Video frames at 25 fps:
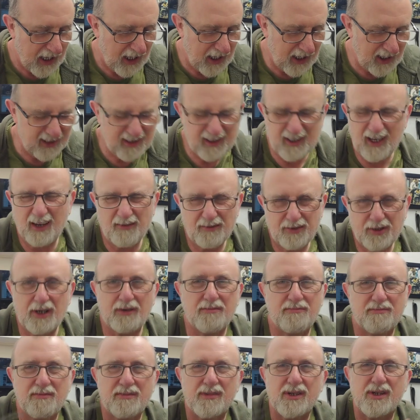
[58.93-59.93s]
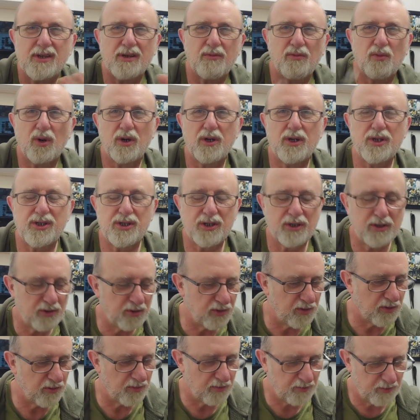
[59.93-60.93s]
I, have done one or
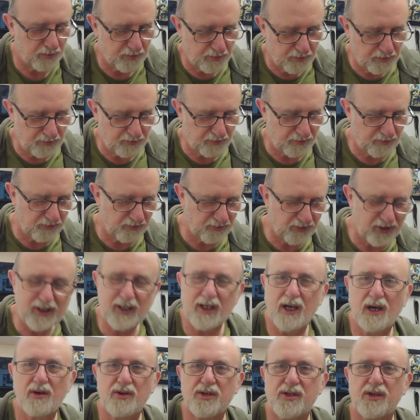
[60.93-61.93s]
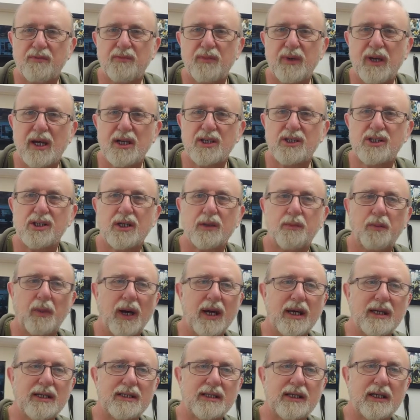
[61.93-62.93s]
two videos of me actually
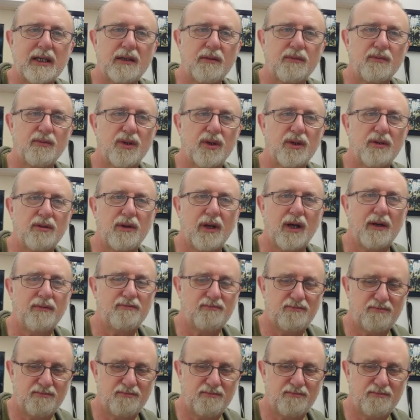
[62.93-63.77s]
painting, but I, uh,